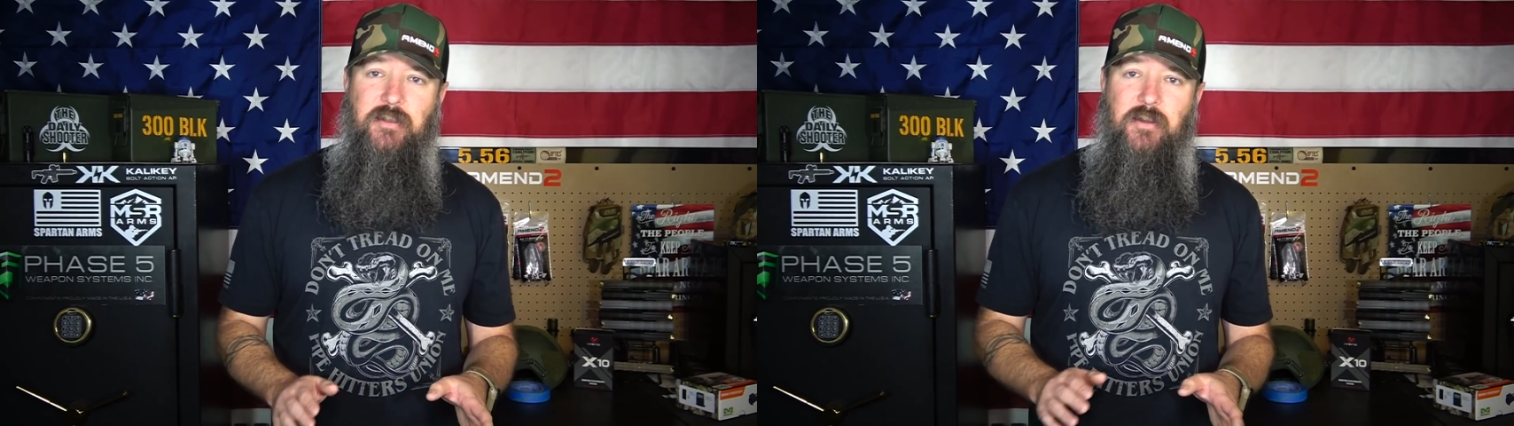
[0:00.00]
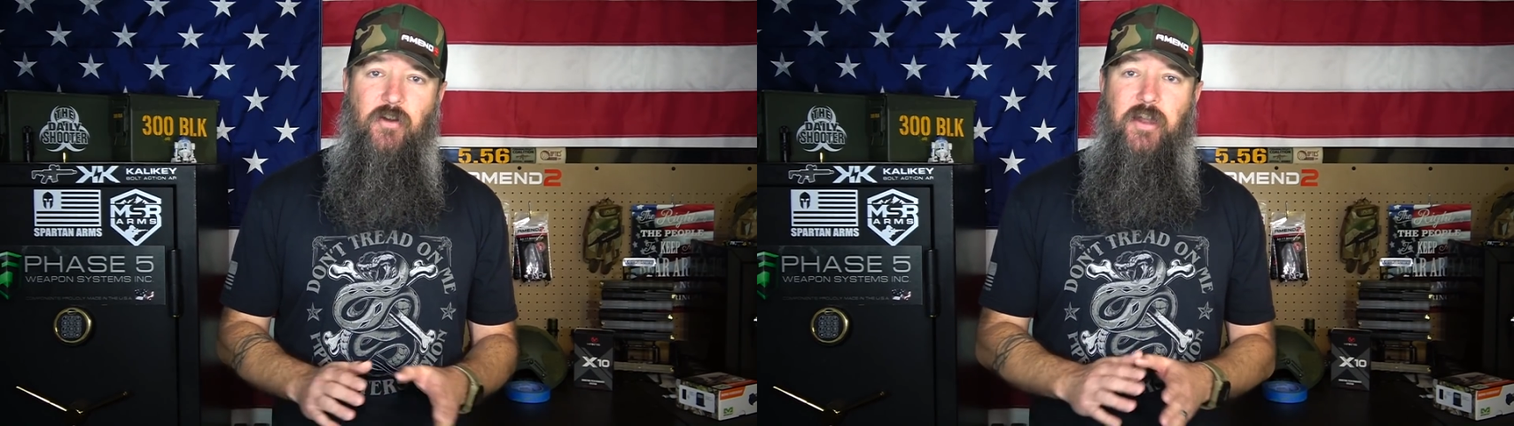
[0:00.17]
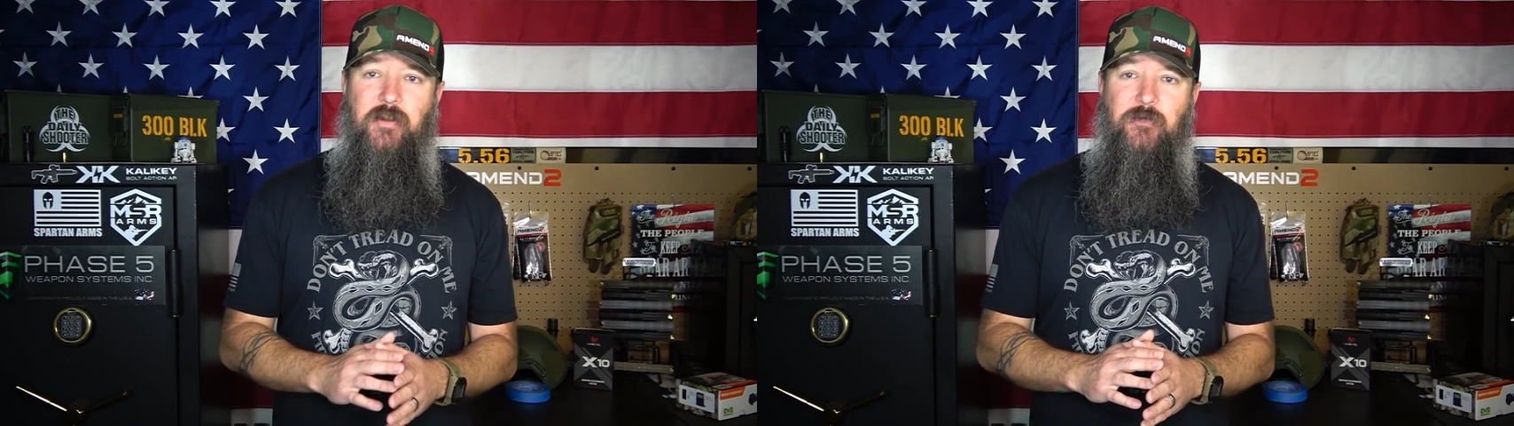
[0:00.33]
You
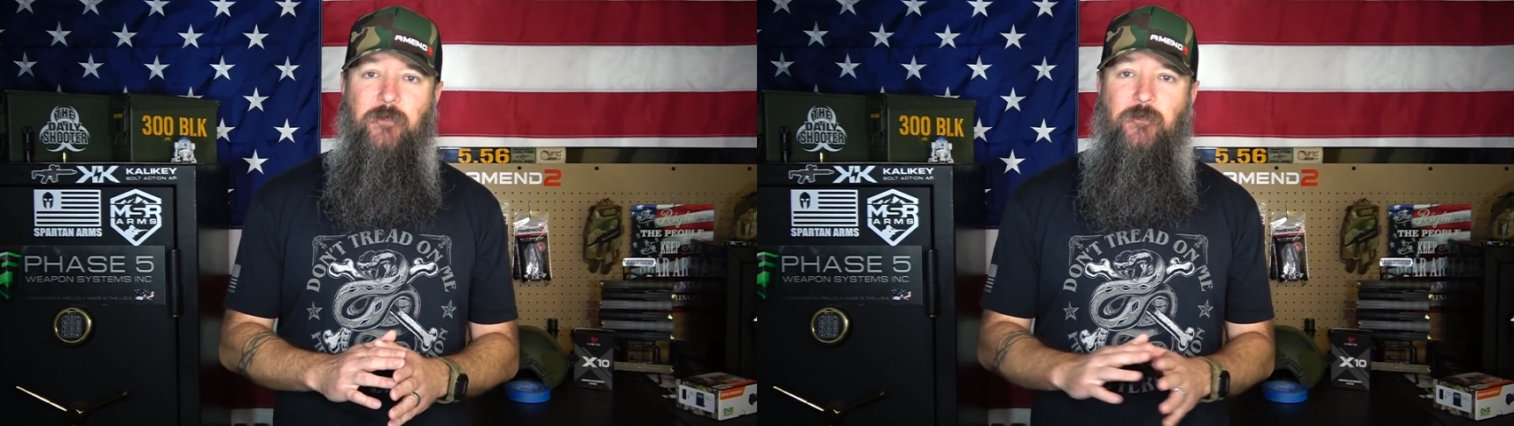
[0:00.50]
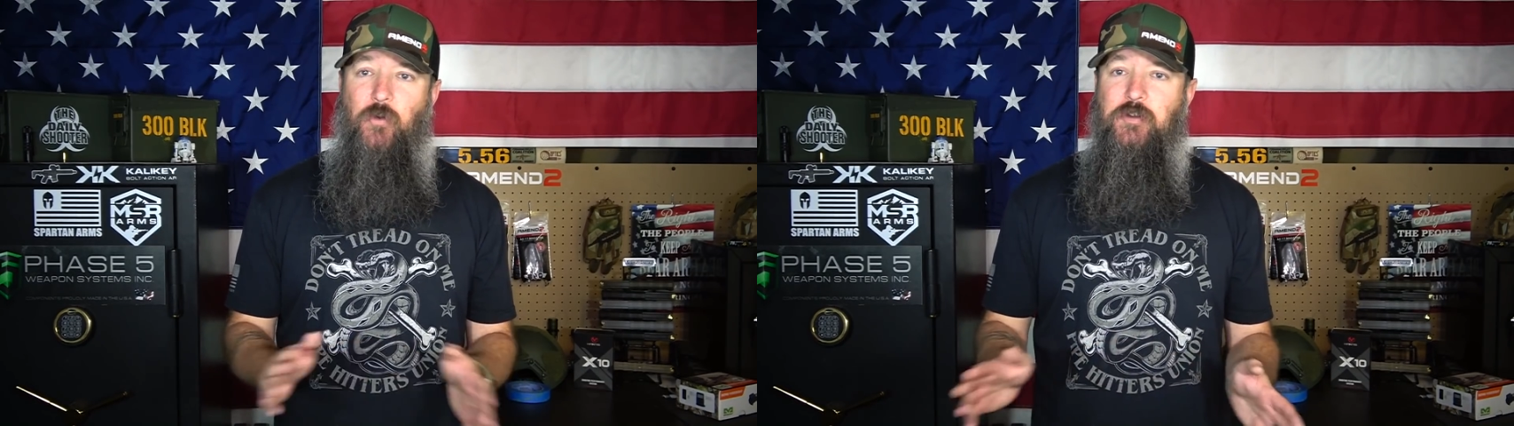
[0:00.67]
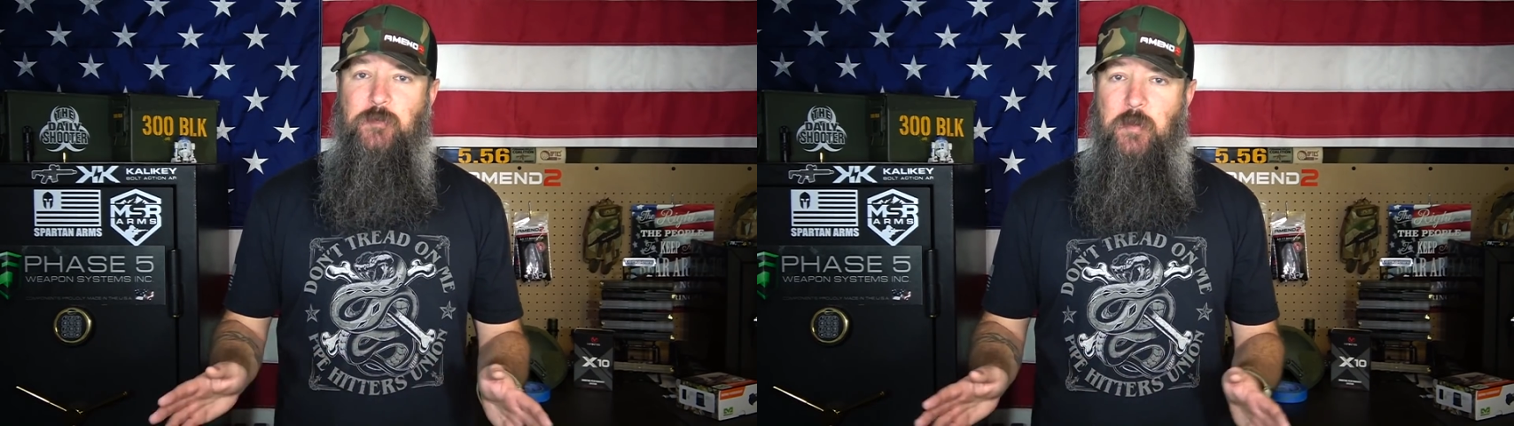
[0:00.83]
know, I never
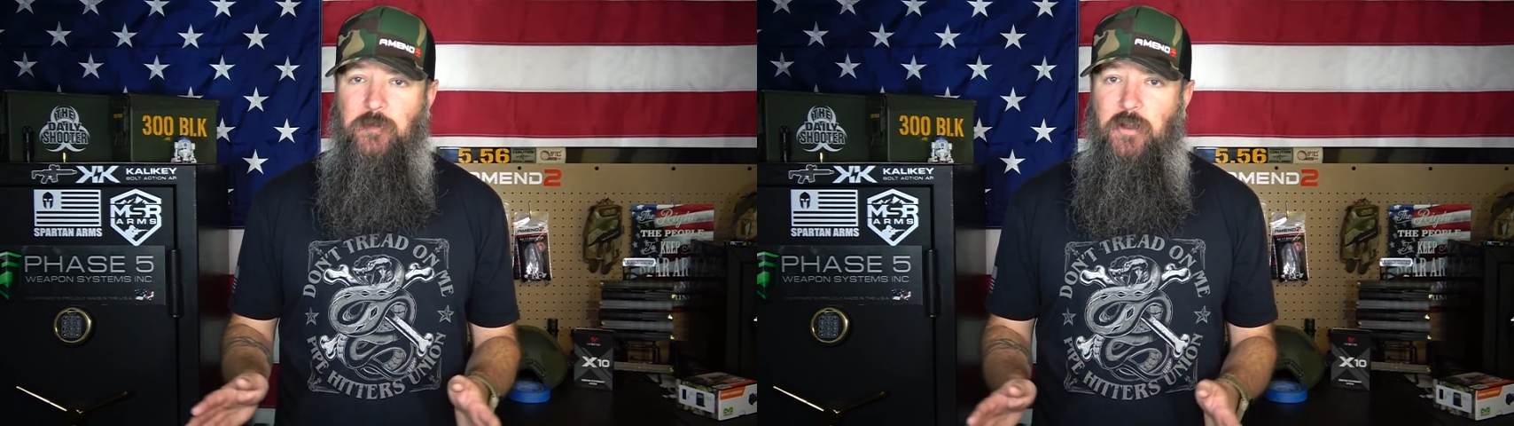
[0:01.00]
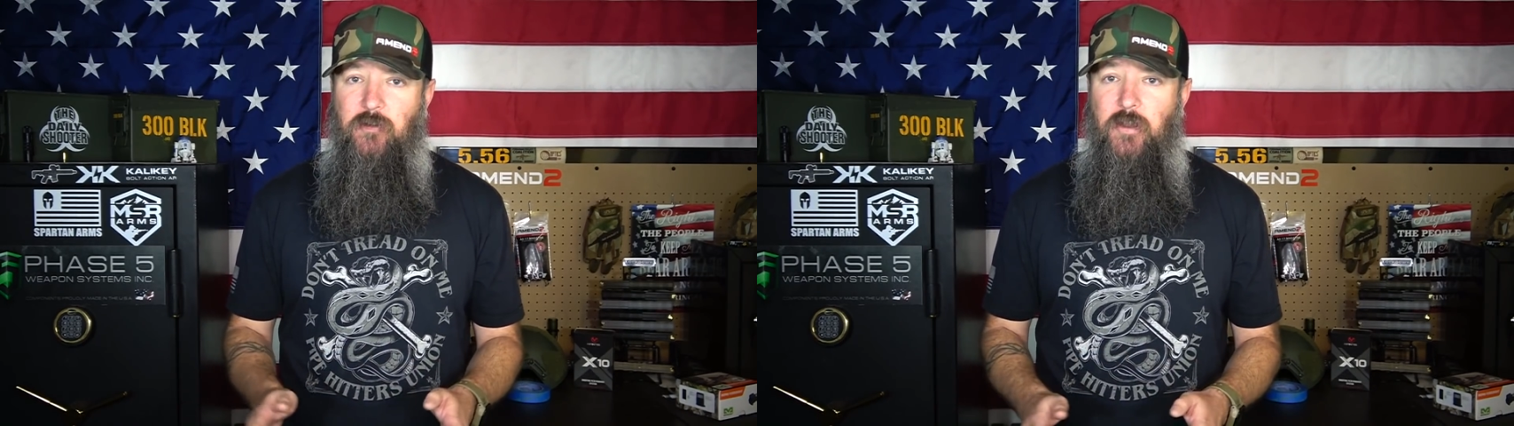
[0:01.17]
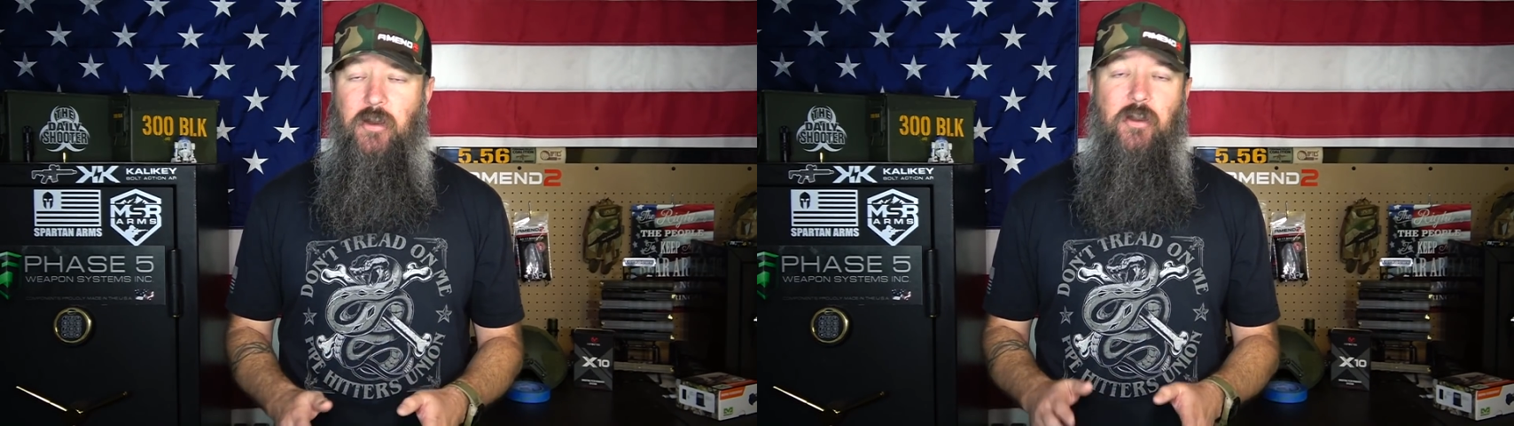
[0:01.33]
force people
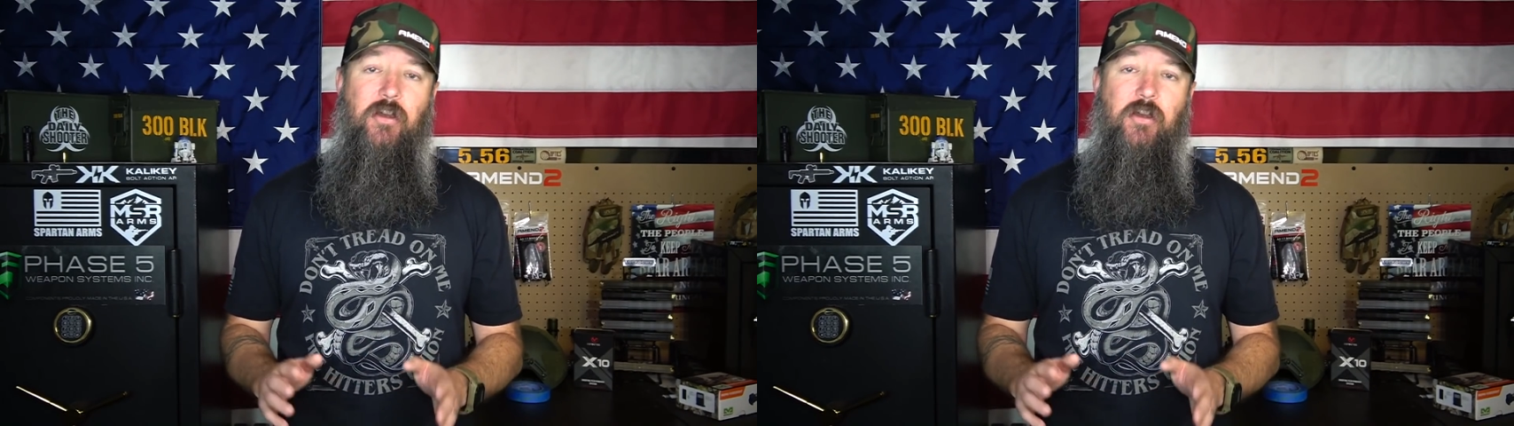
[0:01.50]
over there.